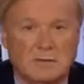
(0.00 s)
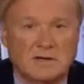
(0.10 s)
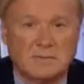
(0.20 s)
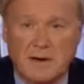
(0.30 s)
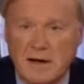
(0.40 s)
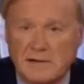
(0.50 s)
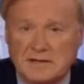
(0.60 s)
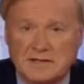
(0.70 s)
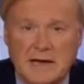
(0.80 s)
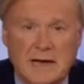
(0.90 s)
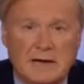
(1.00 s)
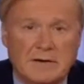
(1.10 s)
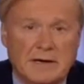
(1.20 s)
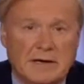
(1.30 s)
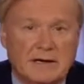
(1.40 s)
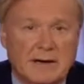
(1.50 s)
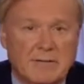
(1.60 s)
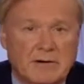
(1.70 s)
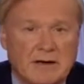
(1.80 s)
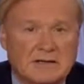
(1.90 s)
So what's behind this anger, and can
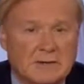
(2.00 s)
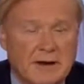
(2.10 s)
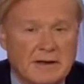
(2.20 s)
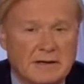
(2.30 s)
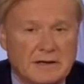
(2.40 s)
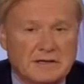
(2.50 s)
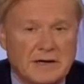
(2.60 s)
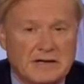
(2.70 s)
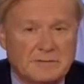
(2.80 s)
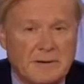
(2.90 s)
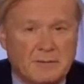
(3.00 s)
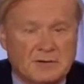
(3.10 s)
Democrats do anything to change